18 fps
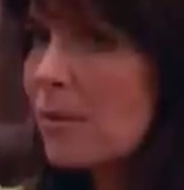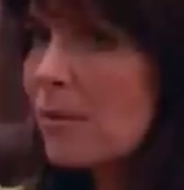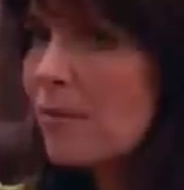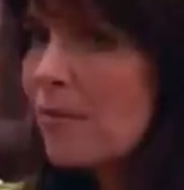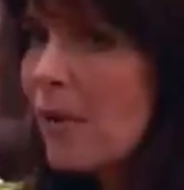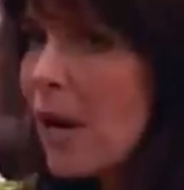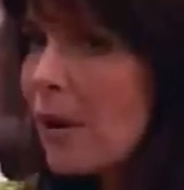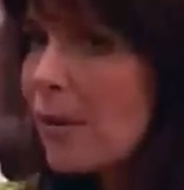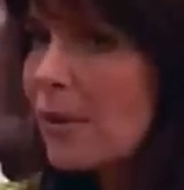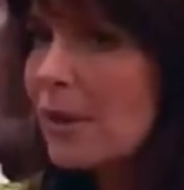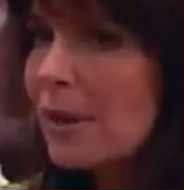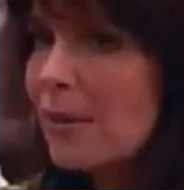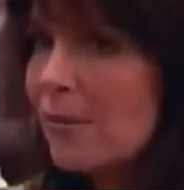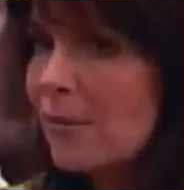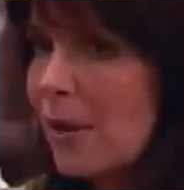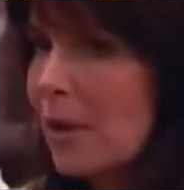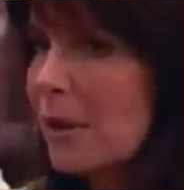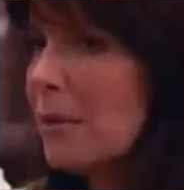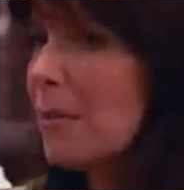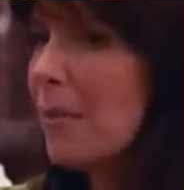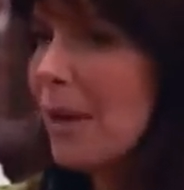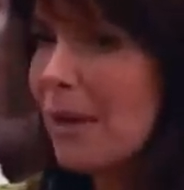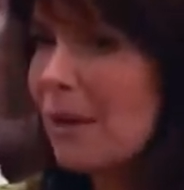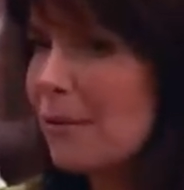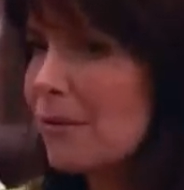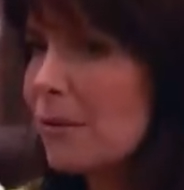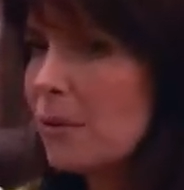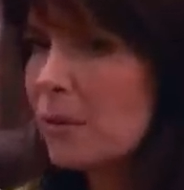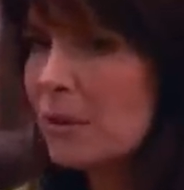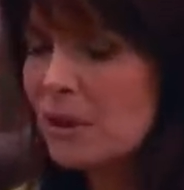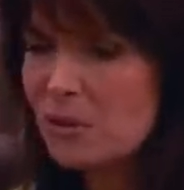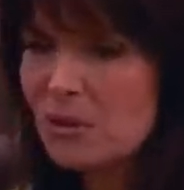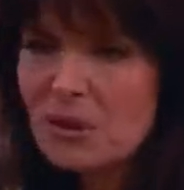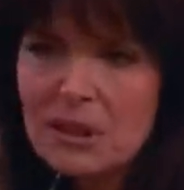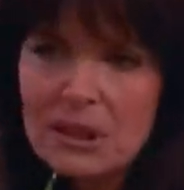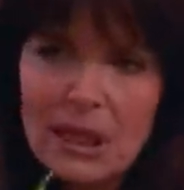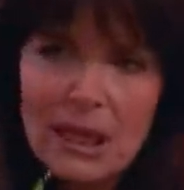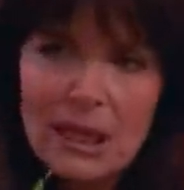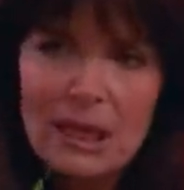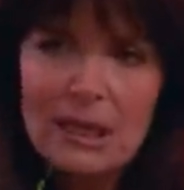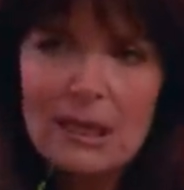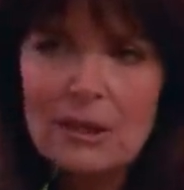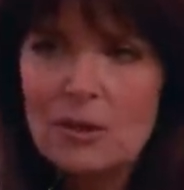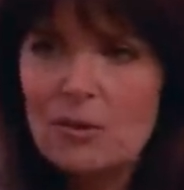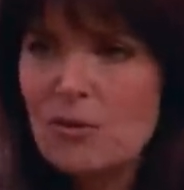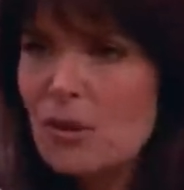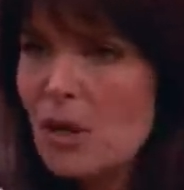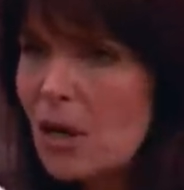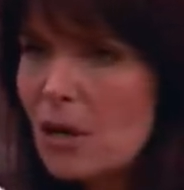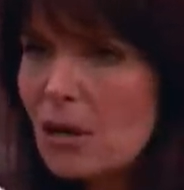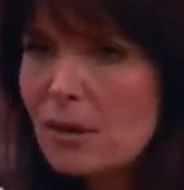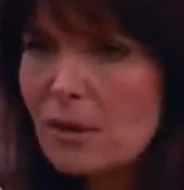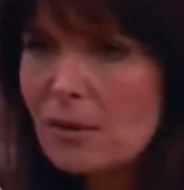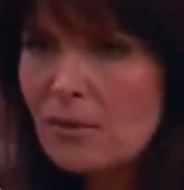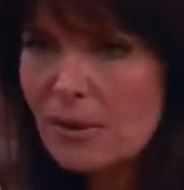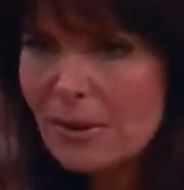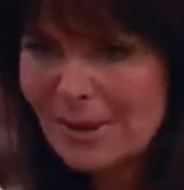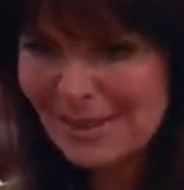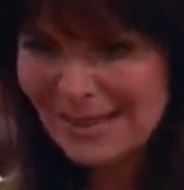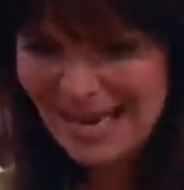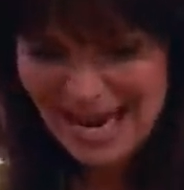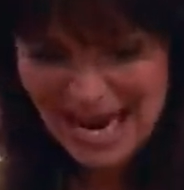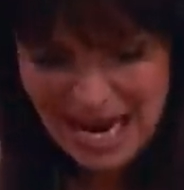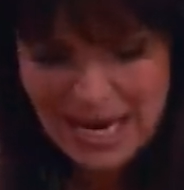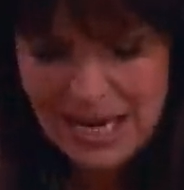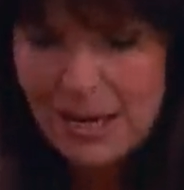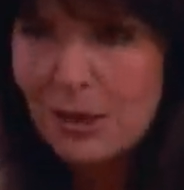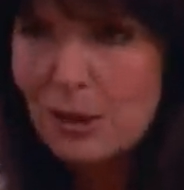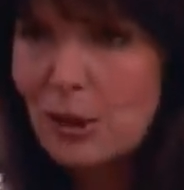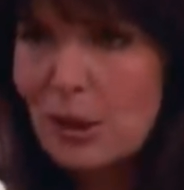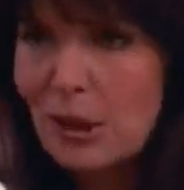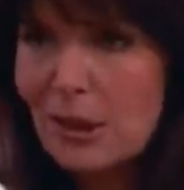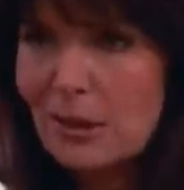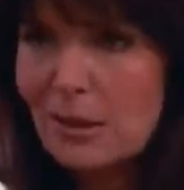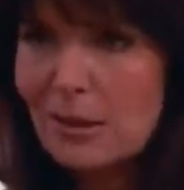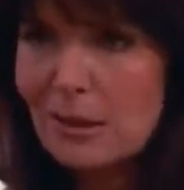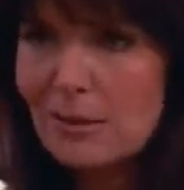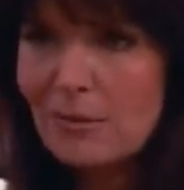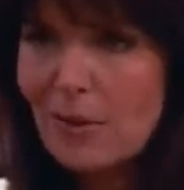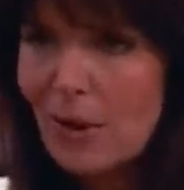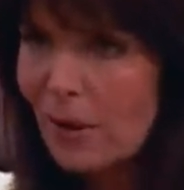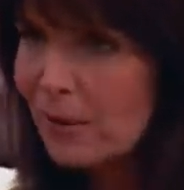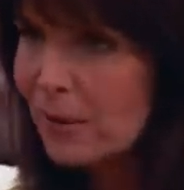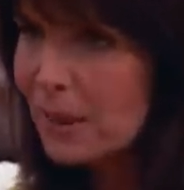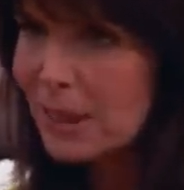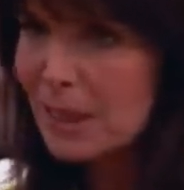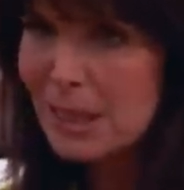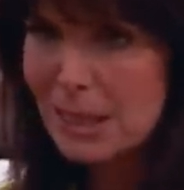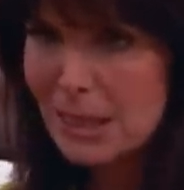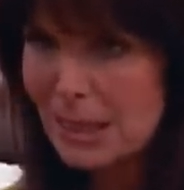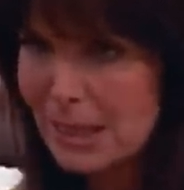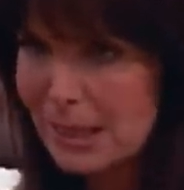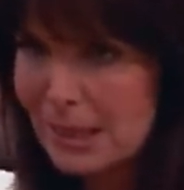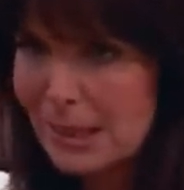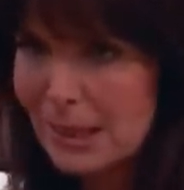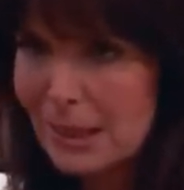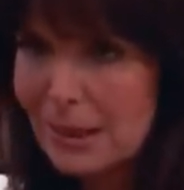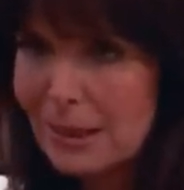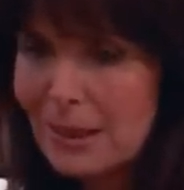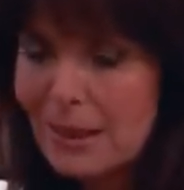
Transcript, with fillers: Very, very powerful. You sing and you dance. You've got this energy that's very enticing.